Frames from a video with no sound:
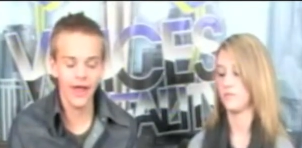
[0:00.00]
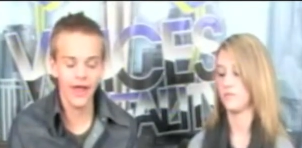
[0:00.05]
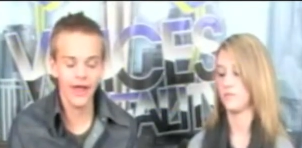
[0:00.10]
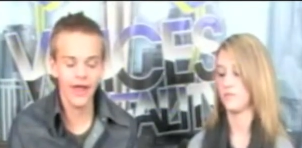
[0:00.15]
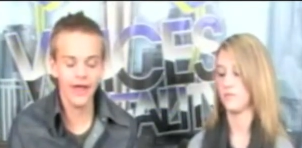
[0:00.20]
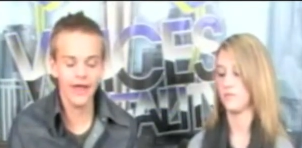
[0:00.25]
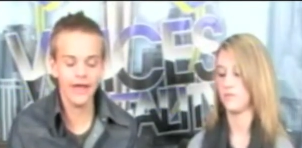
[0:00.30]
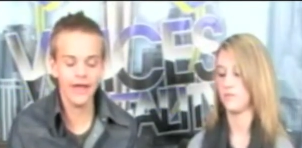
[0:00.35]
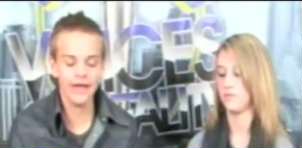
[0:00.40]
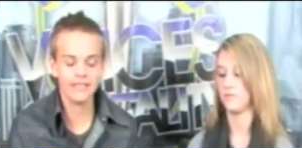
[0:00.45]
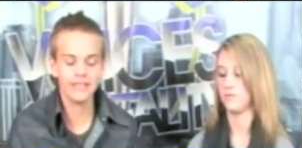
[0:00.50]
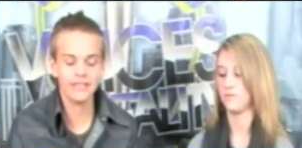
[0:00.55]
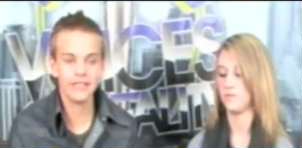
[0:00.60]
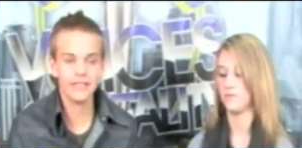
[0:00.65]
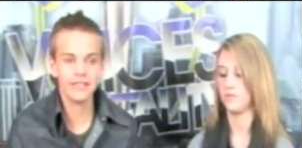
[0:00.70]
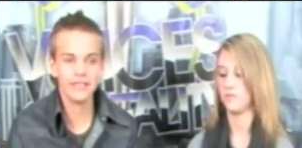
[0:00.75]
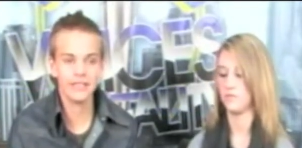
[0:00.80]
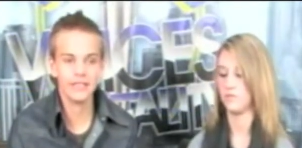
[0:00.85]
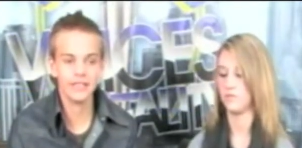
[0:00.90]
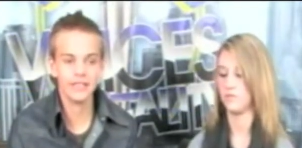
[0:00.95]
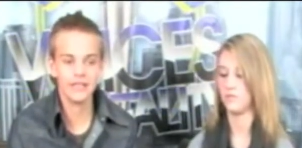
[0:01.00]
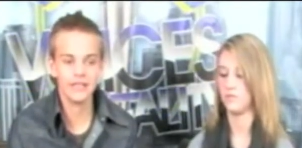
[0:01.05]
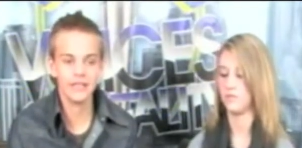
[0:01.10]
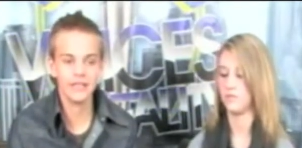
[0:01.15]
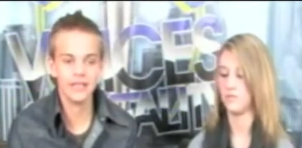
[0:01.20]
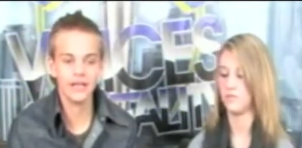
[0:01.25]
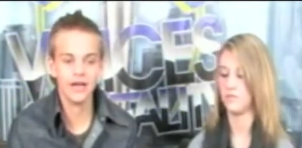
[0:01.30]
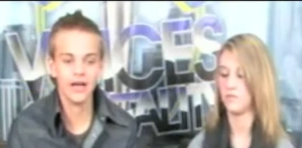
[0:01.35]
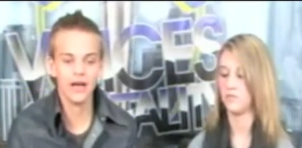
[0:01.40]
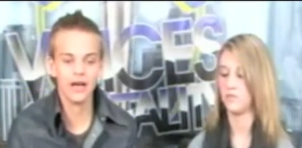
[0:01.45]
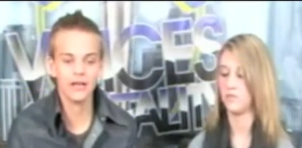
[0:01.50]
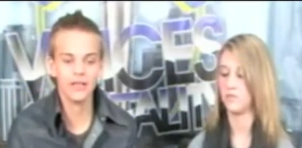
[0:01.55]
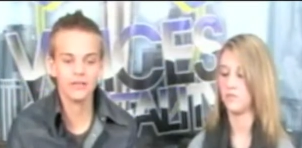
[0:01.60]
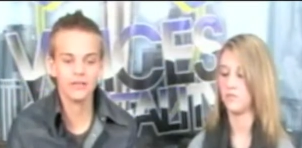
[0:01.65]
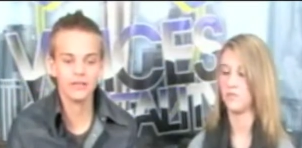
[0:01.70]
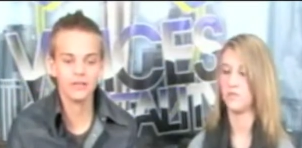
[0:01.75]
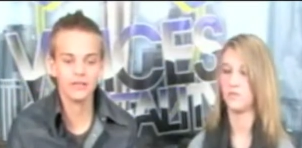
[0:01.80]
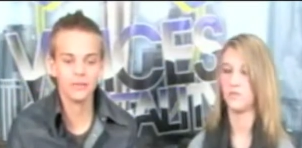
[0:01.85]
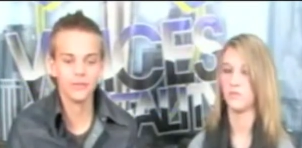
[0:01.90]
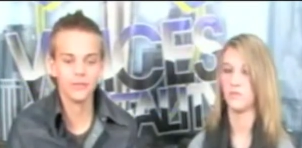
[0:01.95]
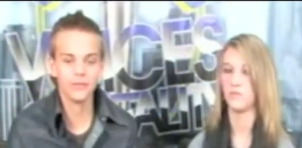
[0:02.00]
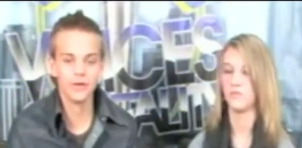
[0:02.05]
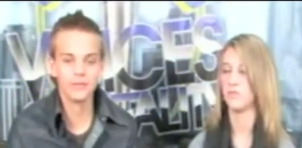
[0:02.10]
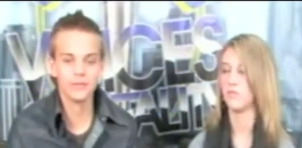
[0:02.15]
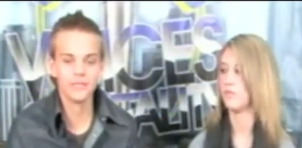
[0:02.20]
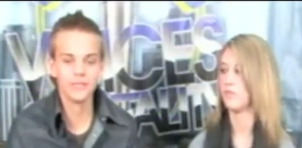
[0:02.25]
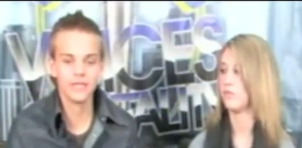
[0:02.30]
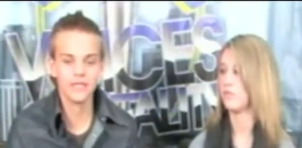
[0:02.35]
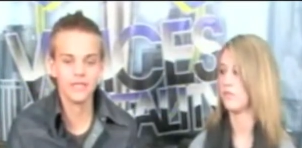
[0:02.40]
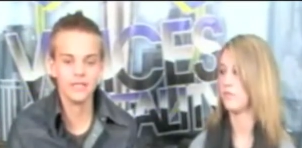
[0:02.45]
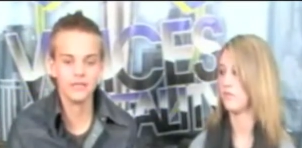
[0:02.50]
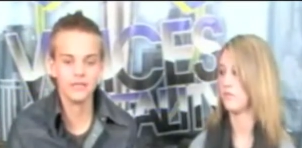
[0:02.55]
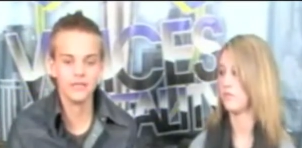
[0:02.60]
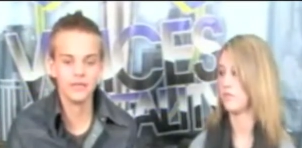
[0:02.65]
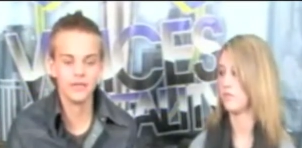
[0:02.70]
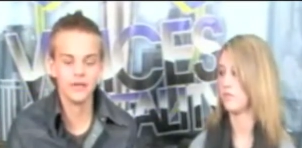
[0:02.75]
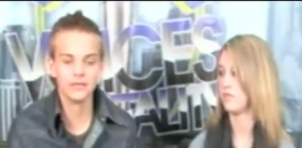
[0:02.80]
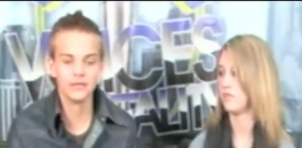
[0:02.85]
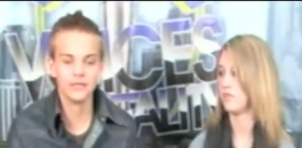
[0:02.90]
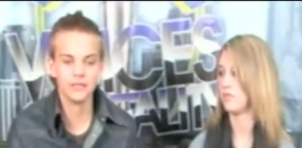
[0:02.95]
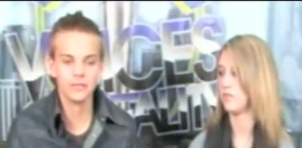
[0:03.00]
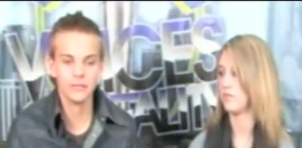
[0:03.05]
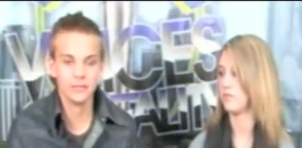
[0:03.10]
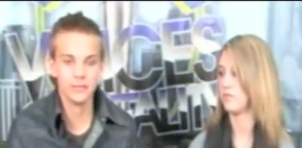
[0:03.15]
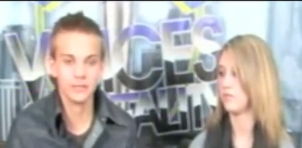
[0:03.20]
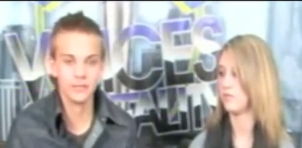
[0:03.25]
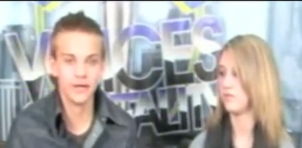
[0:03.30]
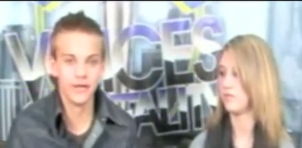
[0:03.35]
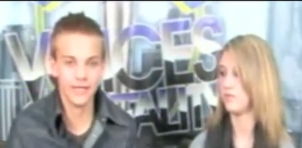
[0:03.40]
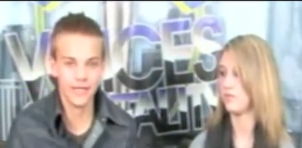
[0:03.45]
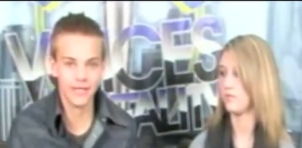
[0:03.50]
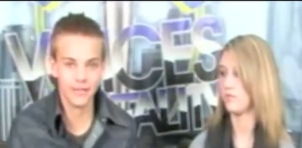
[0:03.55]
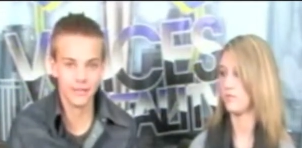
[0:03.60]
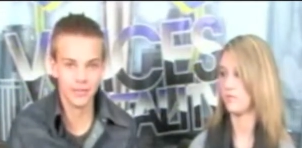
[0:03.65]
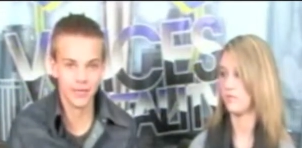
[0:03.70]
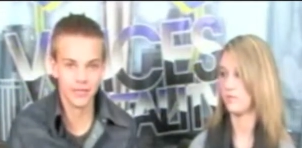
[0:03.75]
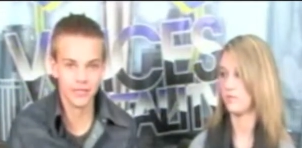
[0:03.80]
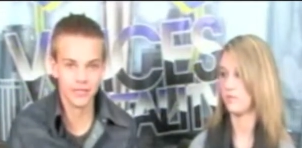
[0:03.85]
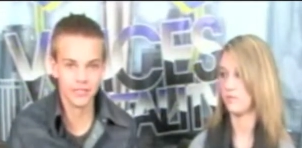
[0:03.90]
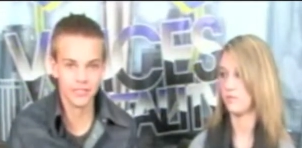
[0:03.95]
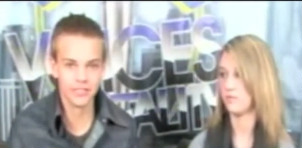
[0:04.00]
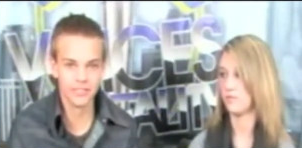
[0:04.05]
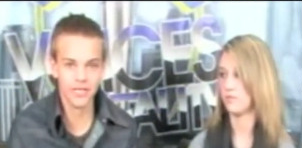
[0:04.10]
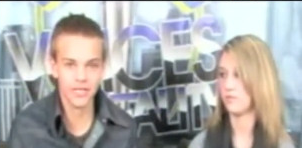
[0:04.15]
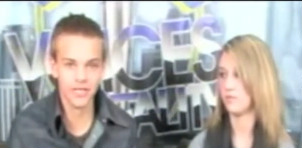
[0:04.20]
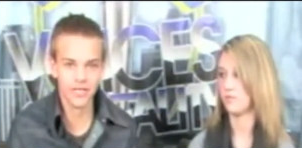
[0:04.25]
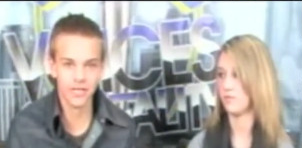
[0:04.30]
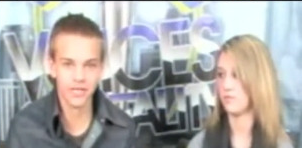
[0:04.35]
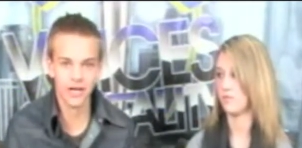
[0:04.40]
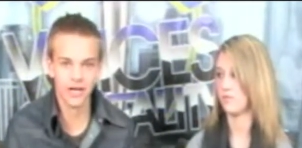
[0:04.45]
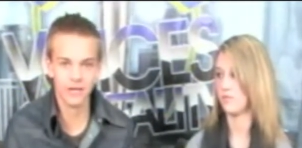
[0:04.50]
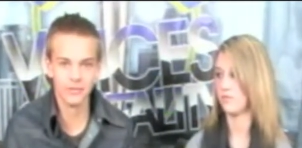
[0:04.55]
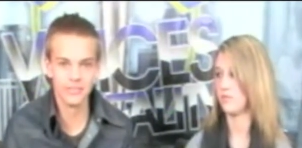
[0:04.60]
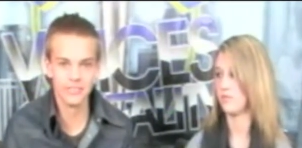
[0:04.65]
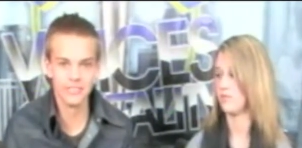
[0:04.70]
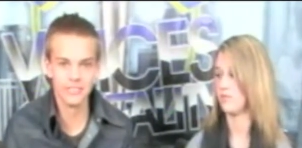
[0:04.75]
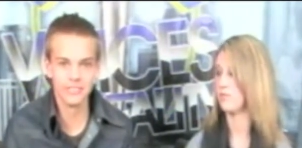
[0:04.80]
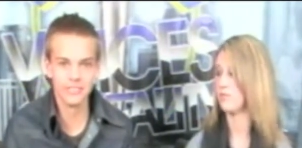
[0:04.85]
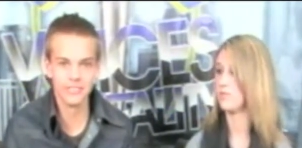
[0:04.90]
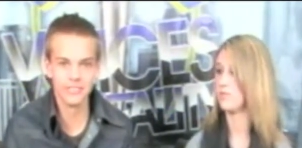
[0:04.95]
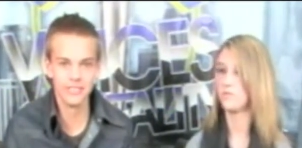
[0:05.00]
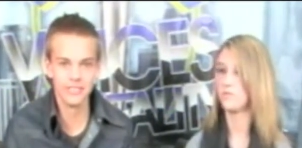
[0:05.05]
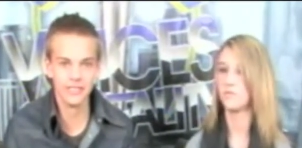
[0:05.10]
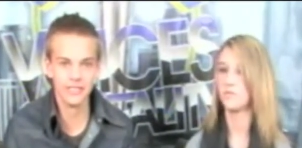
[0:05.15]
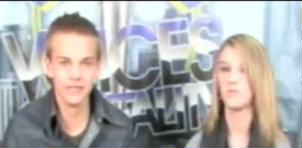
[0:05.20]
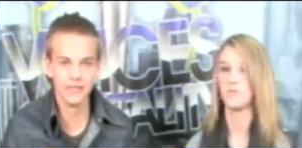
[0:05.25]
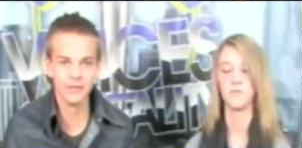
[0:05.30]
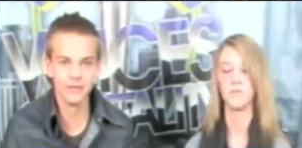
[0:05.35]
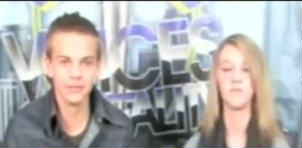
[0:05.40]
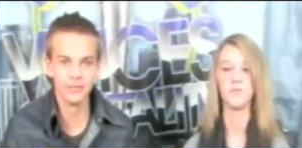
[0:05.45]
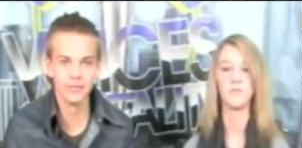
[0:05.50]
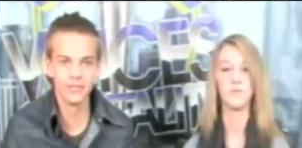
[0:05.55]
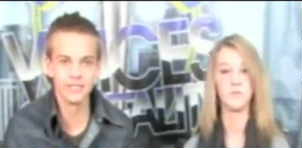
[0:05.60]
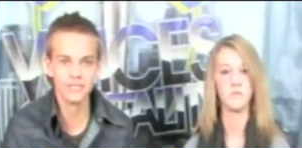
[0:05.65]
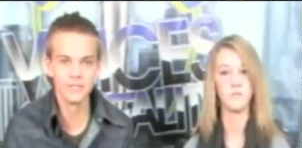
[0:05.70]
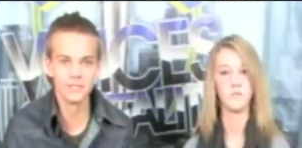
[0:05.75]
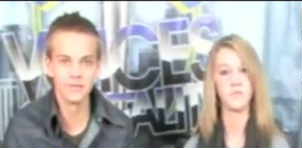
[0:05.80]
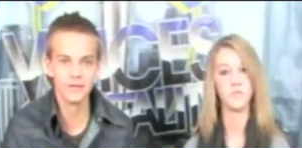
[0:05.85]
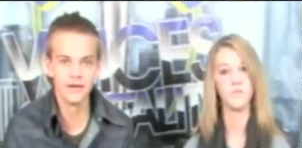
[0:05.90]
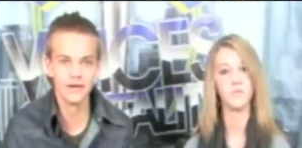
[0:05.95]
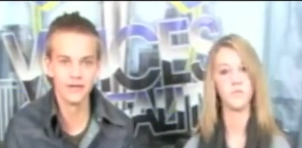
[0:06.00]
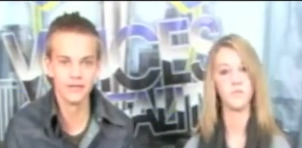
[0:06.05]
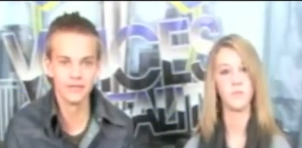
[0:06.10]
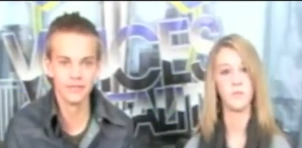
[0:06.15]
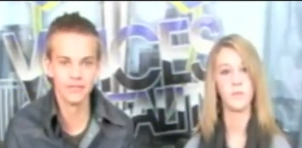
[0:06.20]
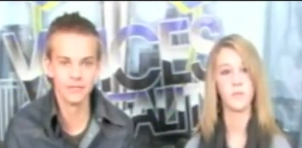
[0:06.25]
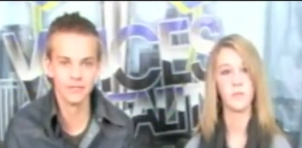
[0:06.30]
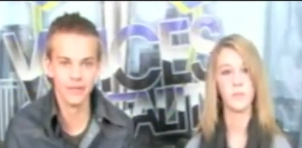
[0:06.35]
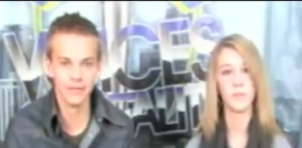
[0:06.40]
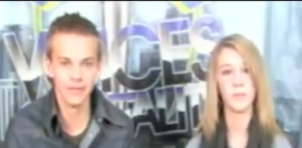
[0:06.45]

Speaker 1: And the other website you can go to is rankybrothers.com, which is the place where I learned my